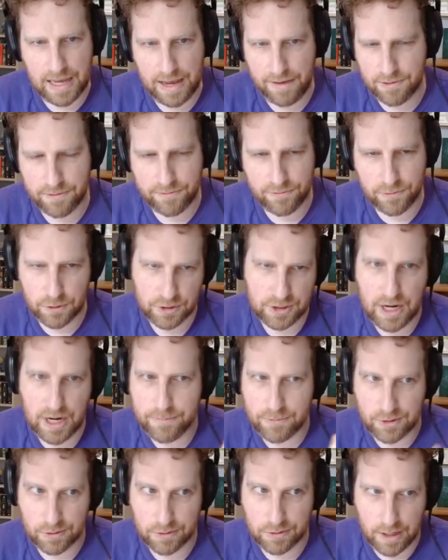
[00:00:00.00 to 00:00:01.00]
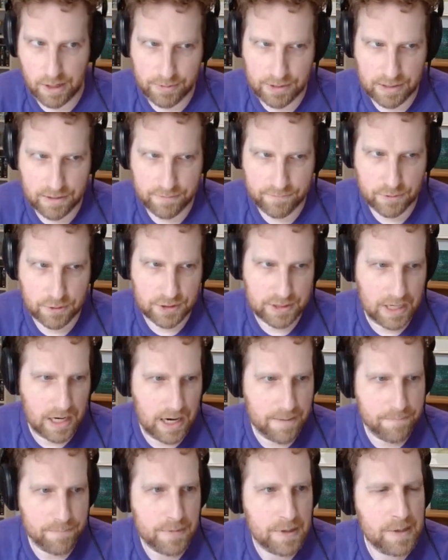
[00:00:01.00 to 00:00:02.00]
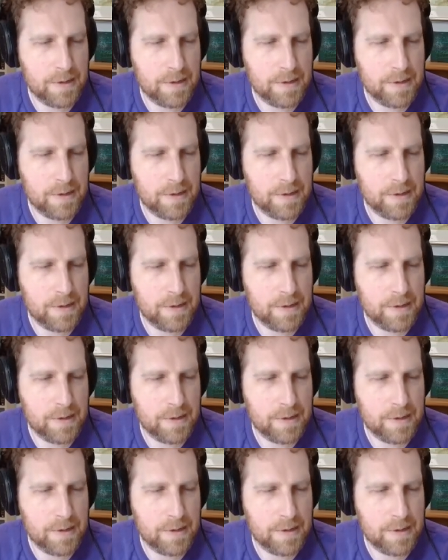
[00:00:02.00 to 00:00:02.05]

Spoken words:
after the first time, so copy it the first time.